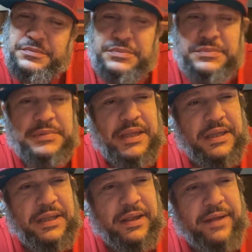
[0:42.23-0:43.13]
that
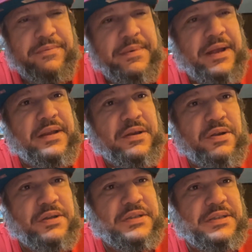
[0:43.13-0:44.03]
everybody in the
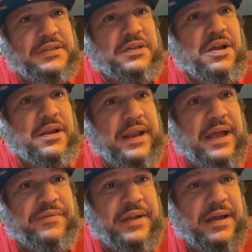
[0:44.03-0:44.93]
nurses started
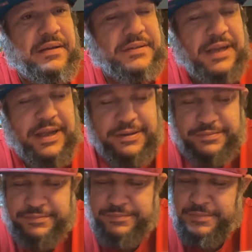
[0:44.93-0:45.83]
laughing outside.
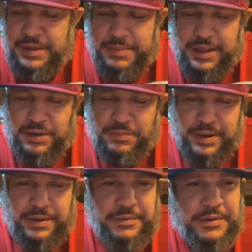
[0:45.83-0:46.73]
But
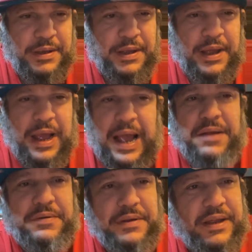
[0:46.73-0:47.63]
anyway, I
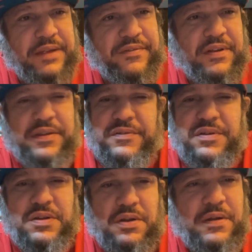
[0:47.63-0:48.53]
don't care if you're
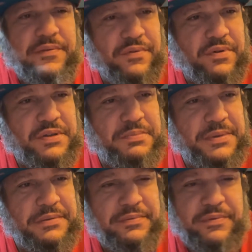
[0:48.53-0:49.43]
in law
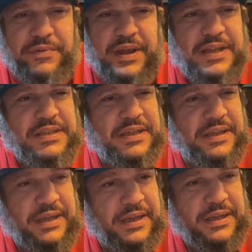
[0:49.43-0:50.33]
enforcement for
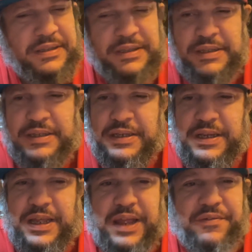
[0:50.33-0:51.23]
18 years.
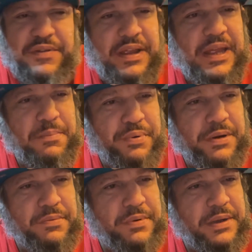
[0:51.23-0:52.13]
If you get
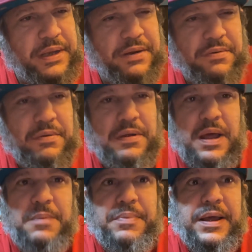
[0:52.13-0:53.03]
pricked with a needle,
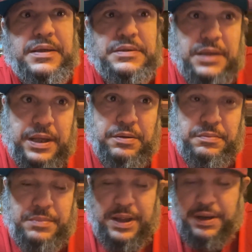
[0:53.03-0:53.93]
I'll pass out.
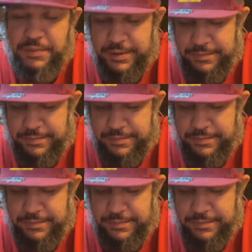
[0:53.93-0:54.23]
But anyway,